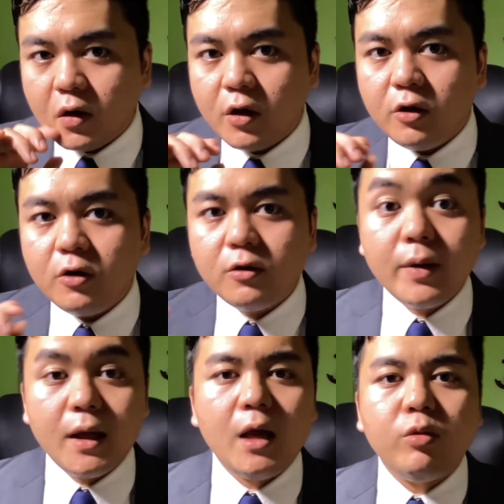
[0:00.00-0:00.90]
you'll
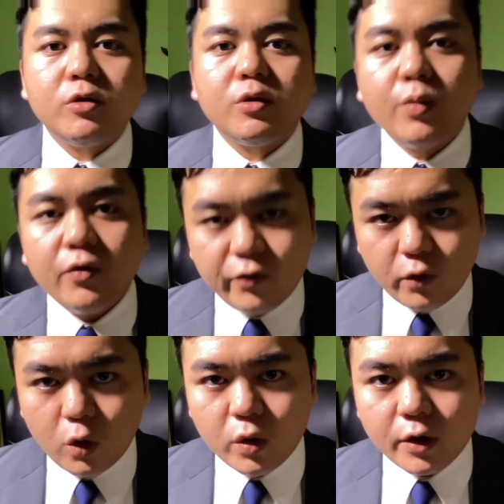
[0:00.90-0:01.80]
be able to move
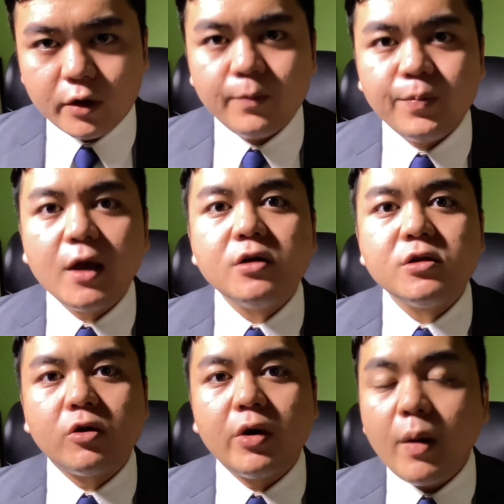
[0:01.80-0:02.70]
forward.
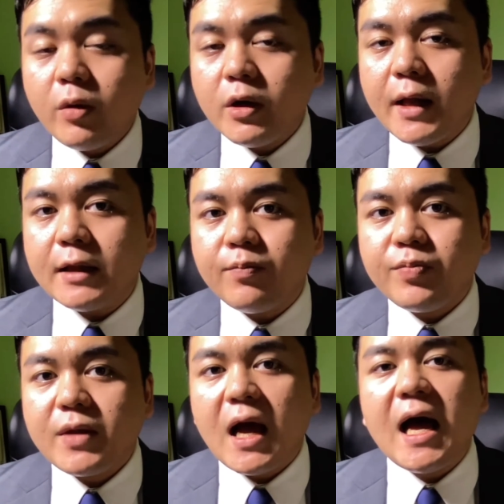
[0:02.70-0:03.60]
So remember that.
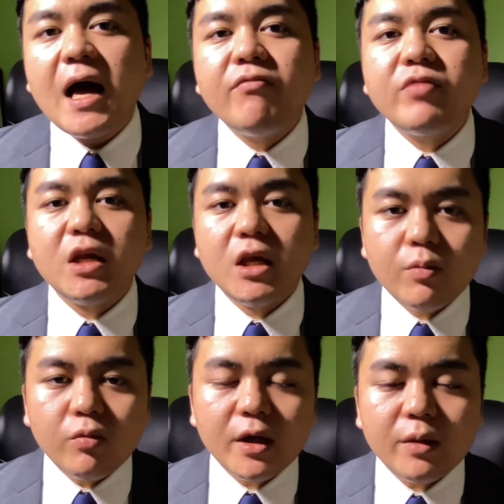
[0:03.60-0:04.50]
Have key
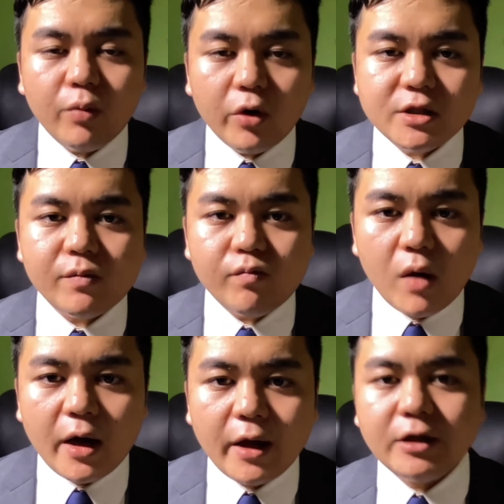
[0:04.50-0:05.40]
bullet points in
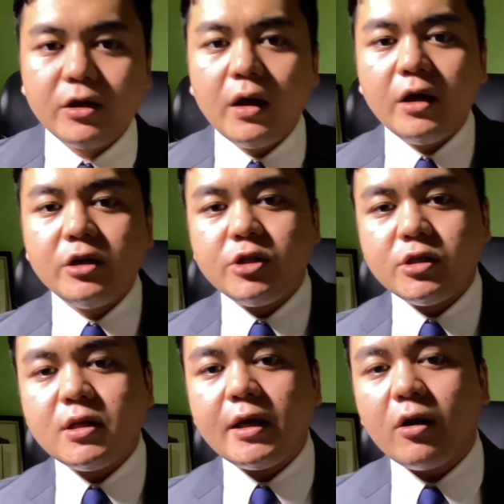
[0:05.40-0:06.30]
mind,
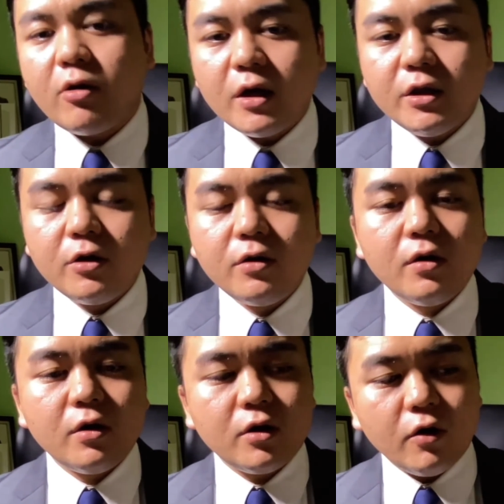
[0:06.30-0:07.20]
just like a runner.
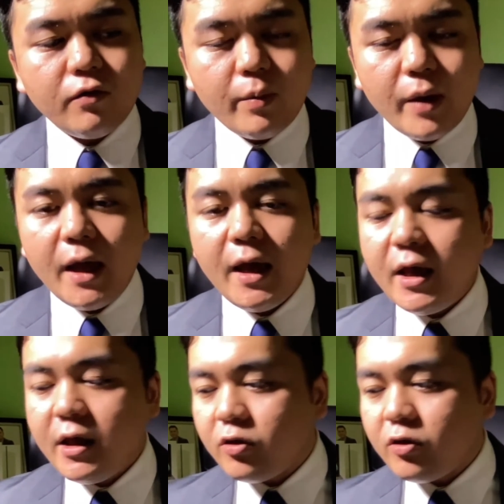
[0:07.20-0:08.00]
Go from A to